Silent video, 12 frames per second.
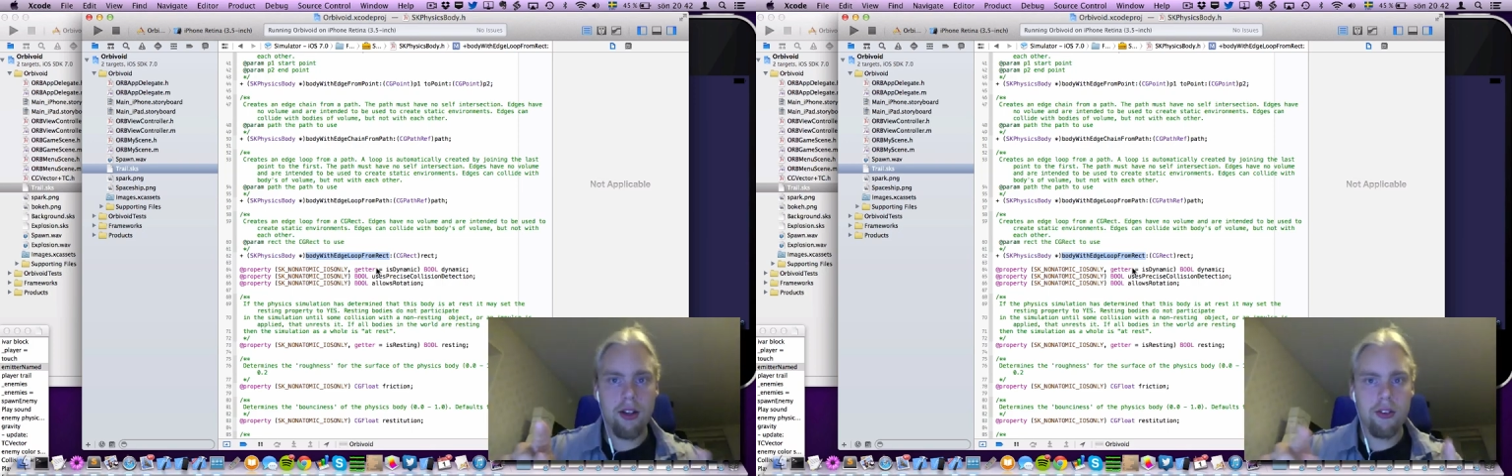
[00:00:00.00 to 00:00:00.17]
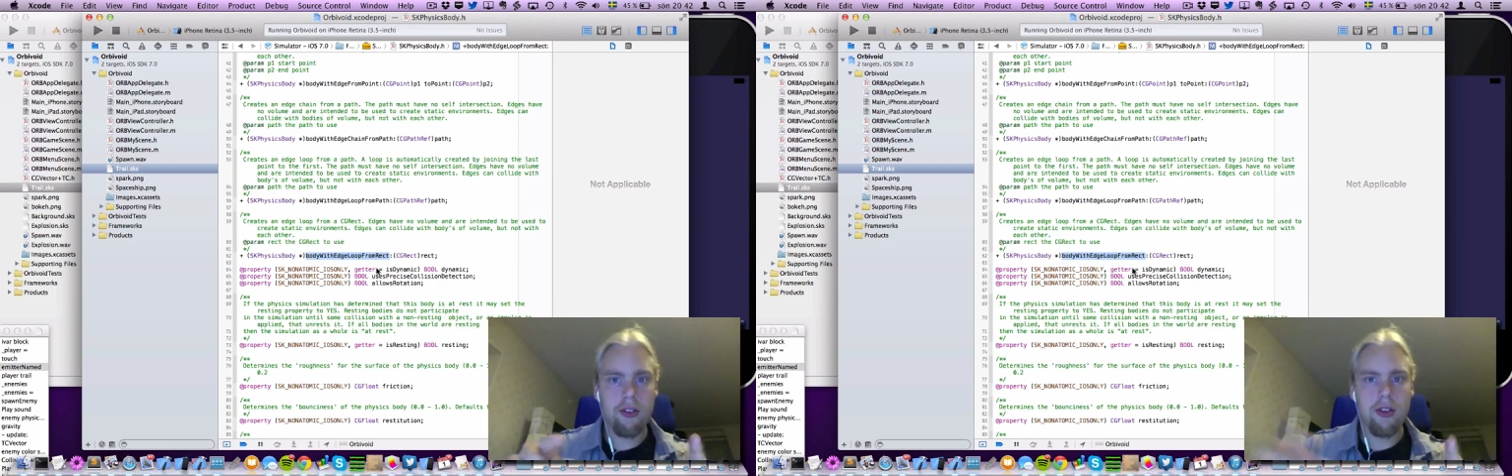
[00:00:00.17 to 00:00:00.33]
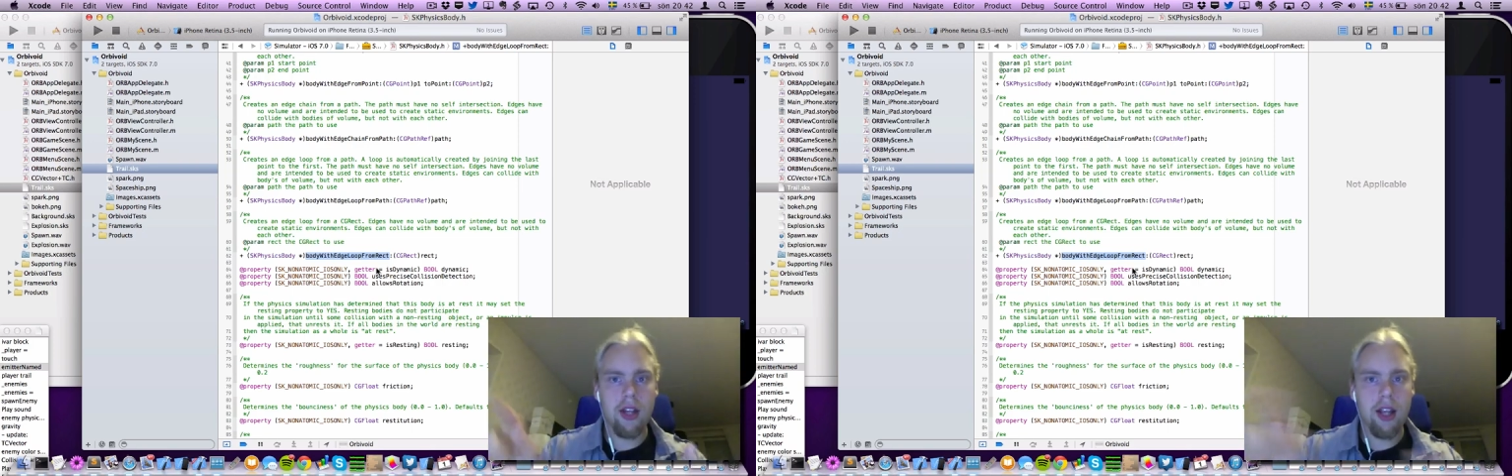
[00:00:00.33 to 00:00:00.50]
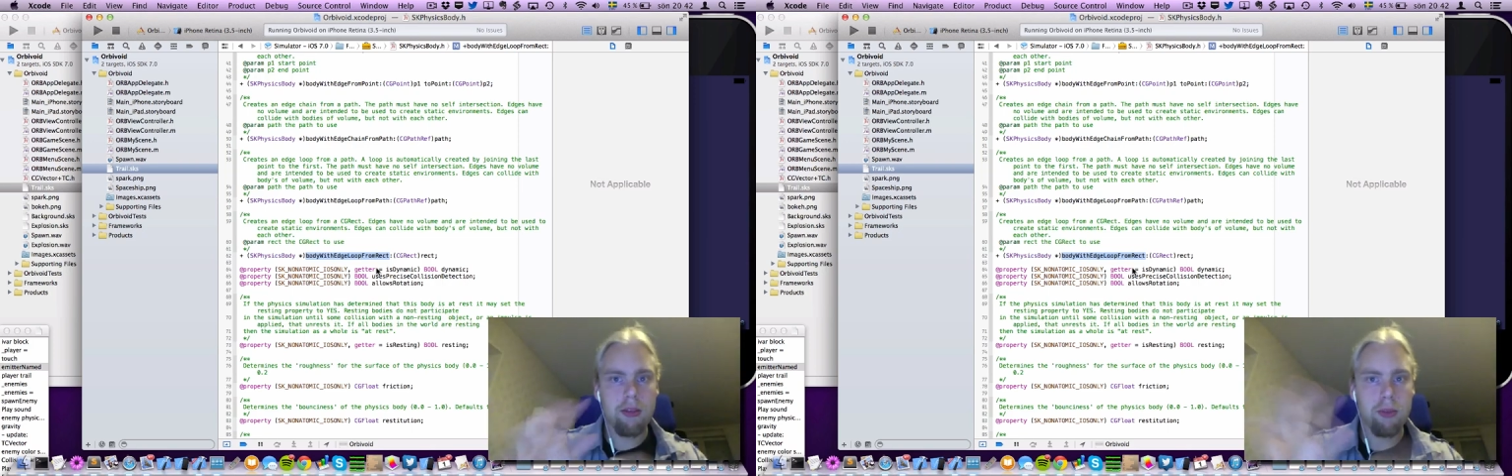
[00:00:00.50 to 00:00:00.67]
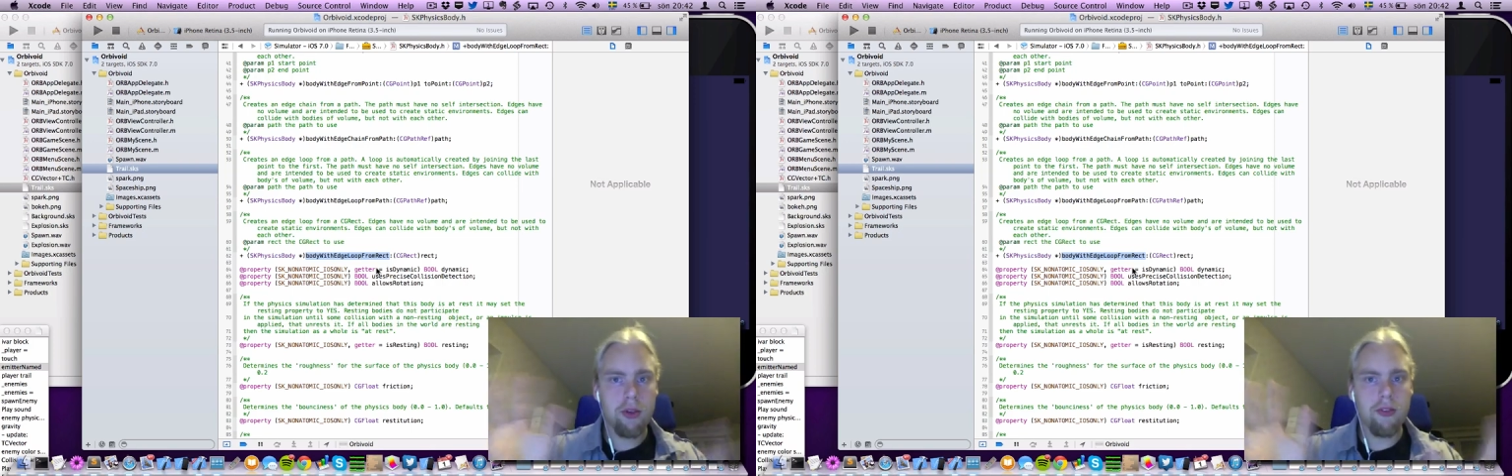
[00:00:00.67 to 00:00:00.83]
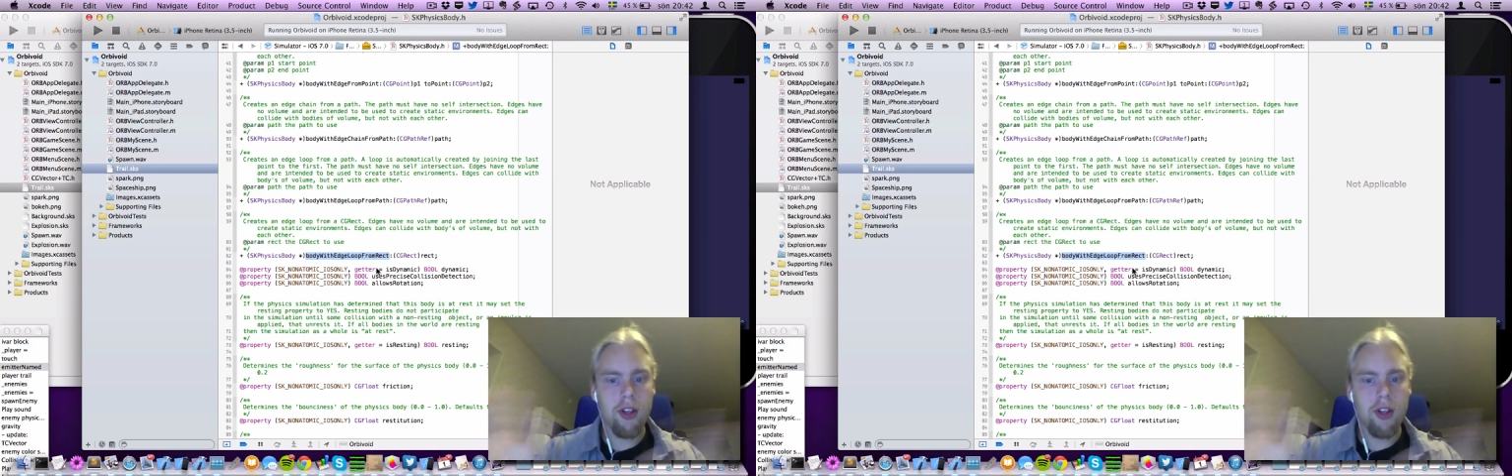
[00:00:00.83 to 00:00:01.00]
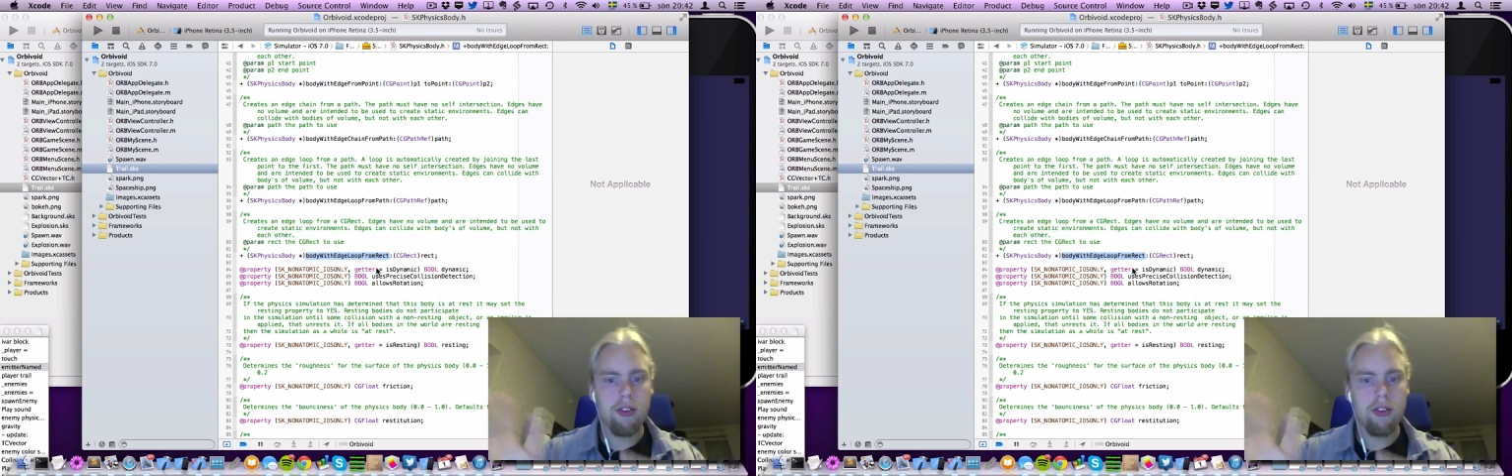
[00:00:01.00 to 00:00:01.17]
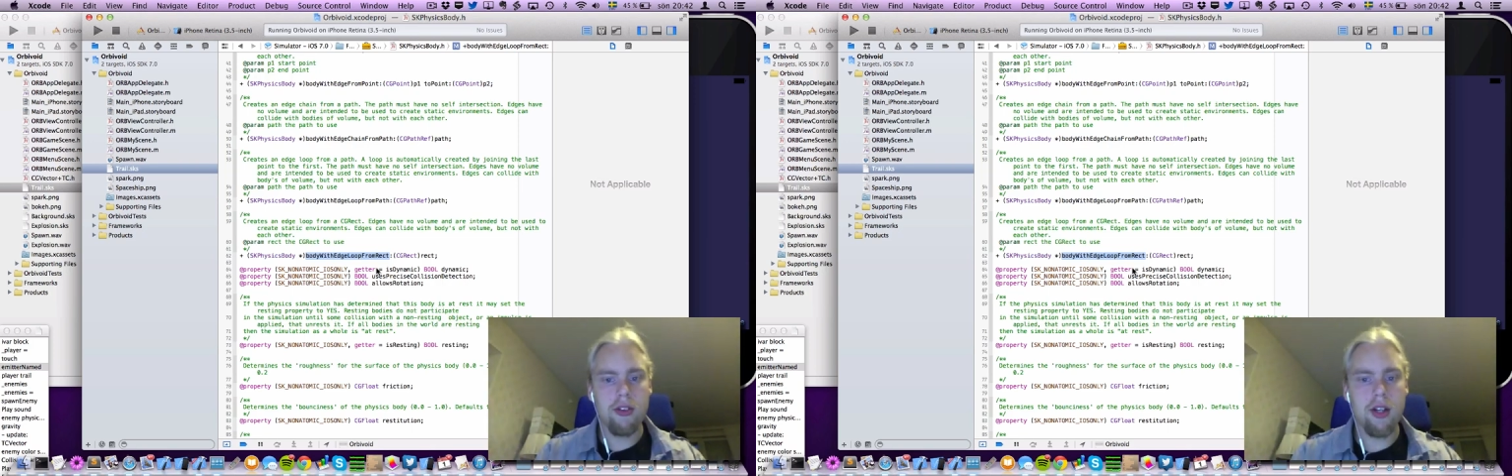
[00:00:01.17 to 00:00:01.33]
so you can move things